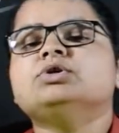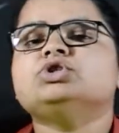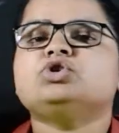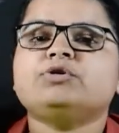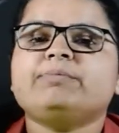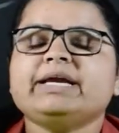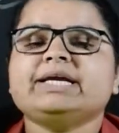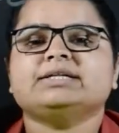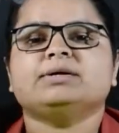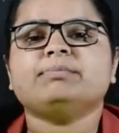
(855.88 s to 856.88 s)
should be
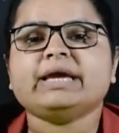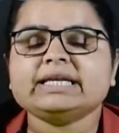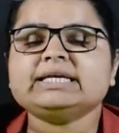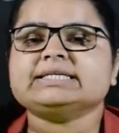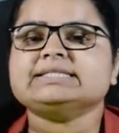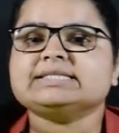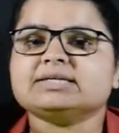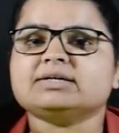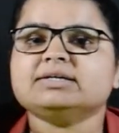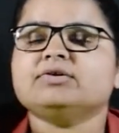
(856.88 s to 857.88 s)
the main
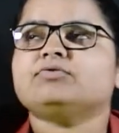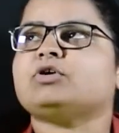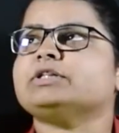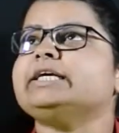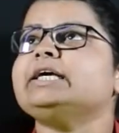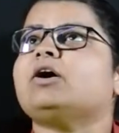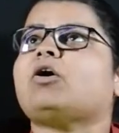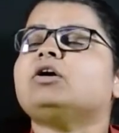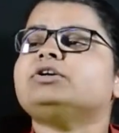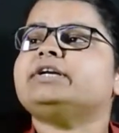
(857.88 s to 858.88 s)
concern for the
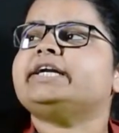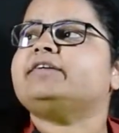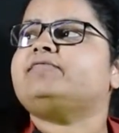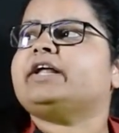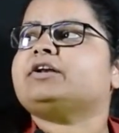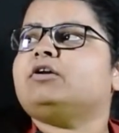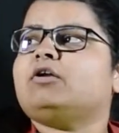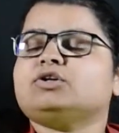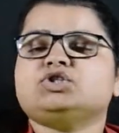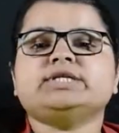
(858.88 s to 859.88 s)
alternative
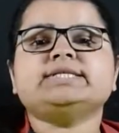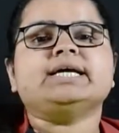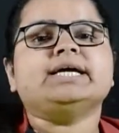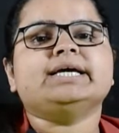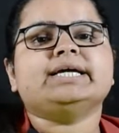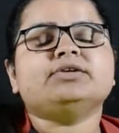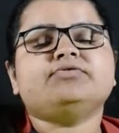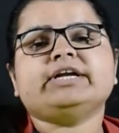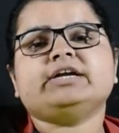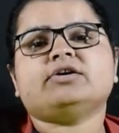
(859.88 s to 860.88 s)
technologies in the
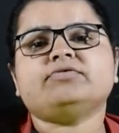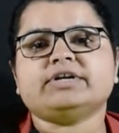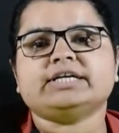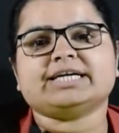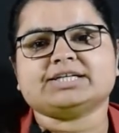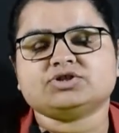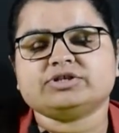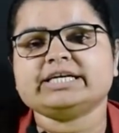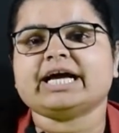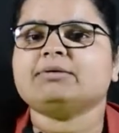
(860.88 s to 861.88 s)
field of
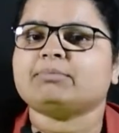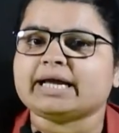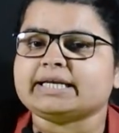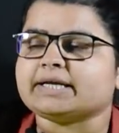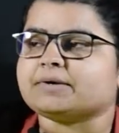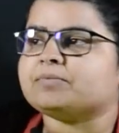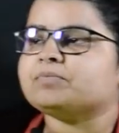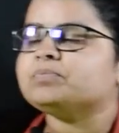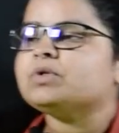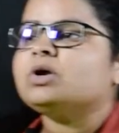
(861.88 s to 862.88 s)
industry and mining.
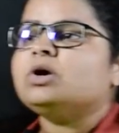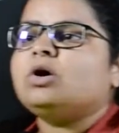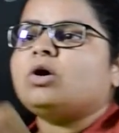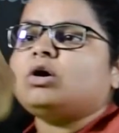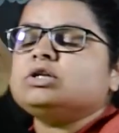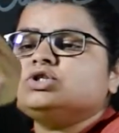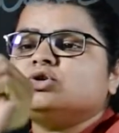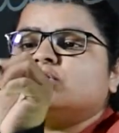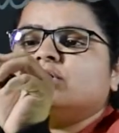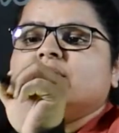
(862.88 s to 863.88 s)

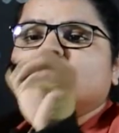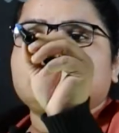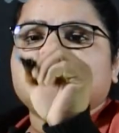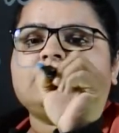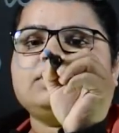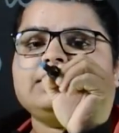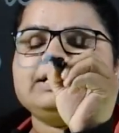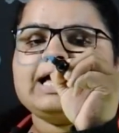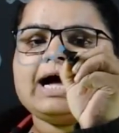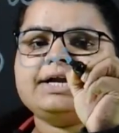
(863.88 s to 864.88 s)
Also,
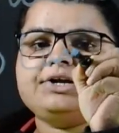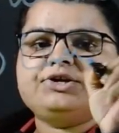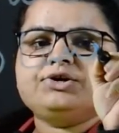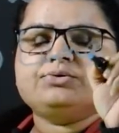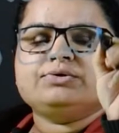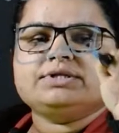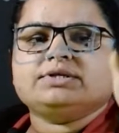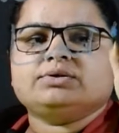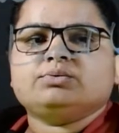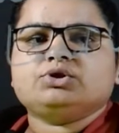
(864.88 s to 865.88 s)
land use
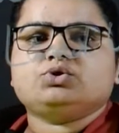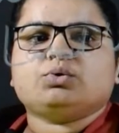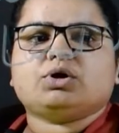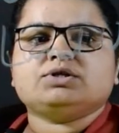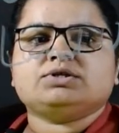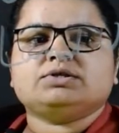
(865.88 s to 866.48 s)
which was